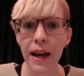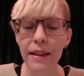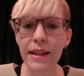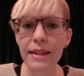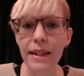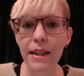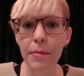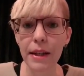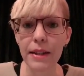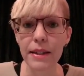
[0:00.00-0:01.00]
and that
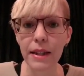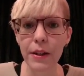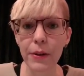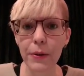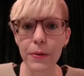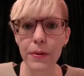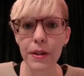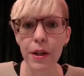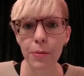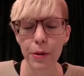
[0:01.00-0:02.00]
database
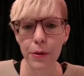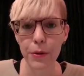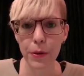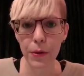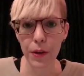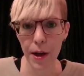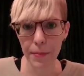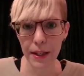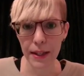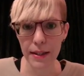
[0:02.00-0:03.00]
includes Bluetooth
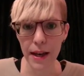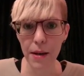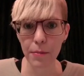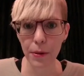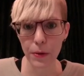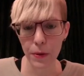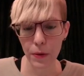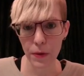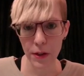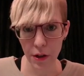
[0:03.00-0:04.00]
companies and
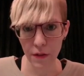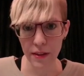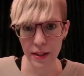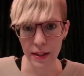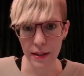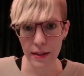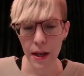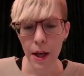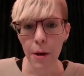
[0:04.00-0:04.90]
Bluetooth services.